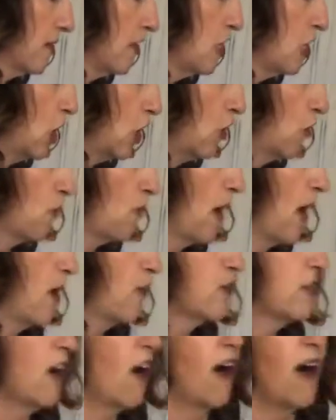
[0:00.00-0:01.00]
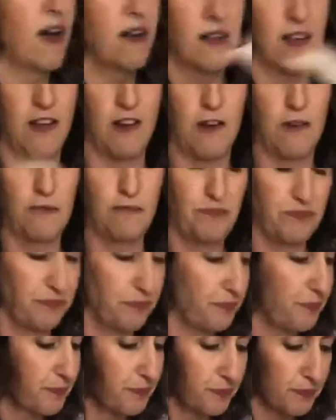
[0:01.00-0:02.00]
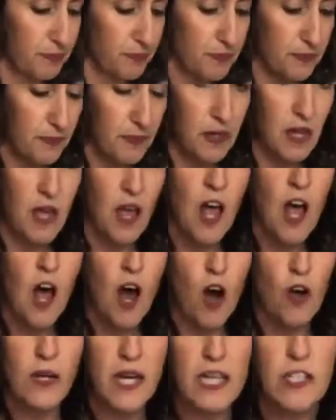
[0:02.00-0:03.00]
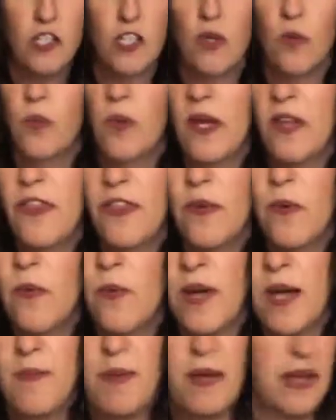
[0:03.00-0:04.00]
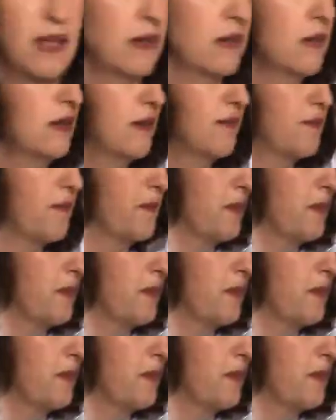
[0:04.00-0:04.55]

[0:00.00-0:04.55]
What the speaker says: year-round hot here. Okay, so with the ribbon,